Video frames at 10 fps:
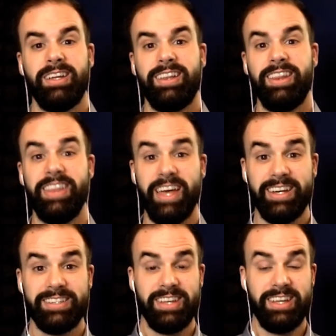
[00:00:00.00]
That
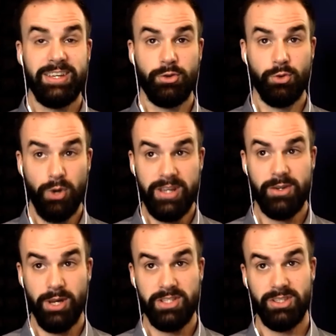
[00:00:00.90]
is a great
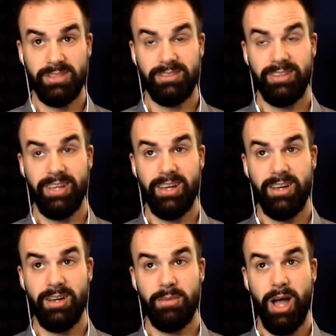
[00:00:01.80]
question.
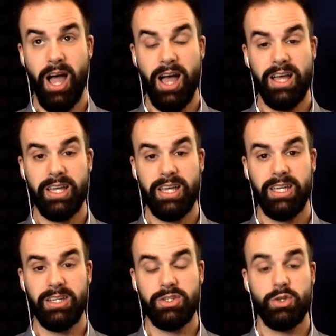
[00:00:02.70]
I'm
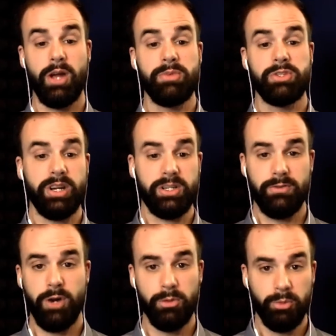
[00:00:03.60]
the director
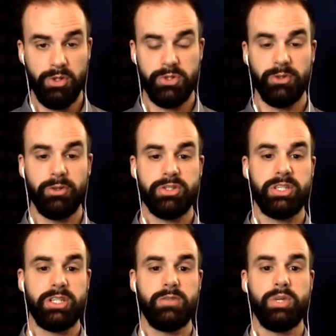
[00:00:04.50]
of Harmon Brothers
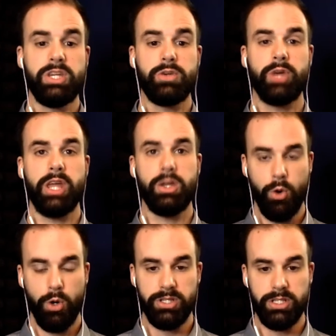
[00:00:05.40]
University. We create
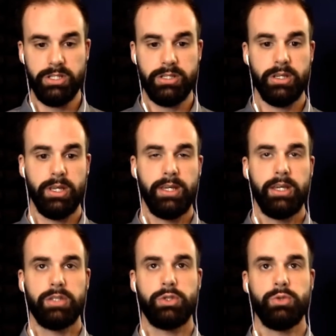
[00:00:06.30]
courses
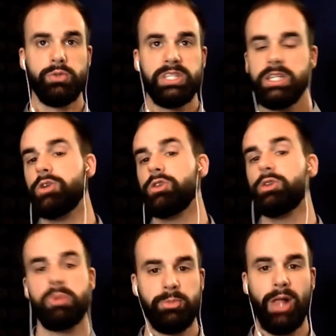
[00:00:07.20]
to teach other
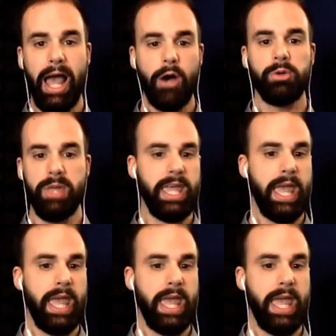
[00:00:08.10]
people how to make
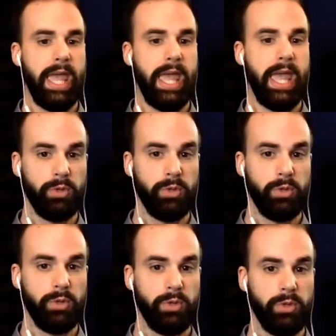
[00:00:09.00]
ads the way that we
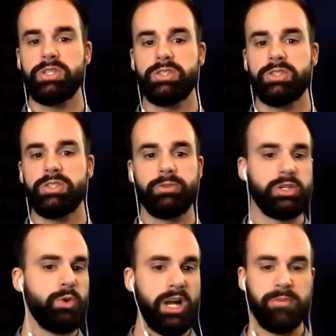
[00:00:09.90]
do. So people know us
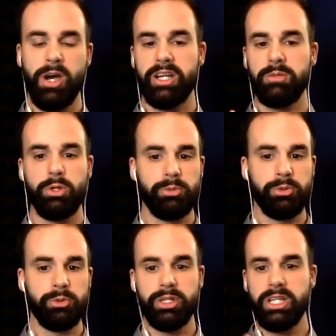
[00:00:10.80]
for Squatty Potty,
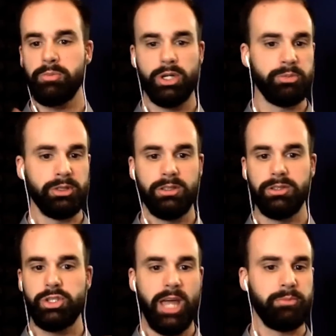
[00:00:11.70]
Poopery, Purple,
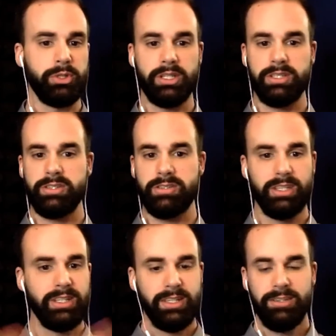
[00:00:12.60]
Chatbooks,
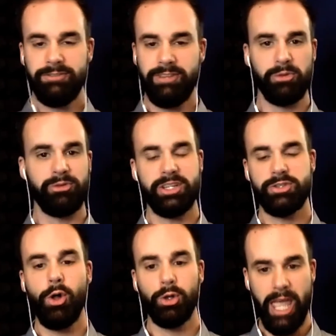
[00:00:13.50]
Fiberfix, the
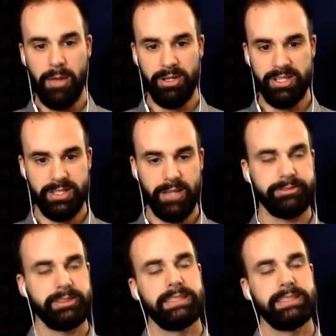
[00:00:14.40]
whole gamut of stuff.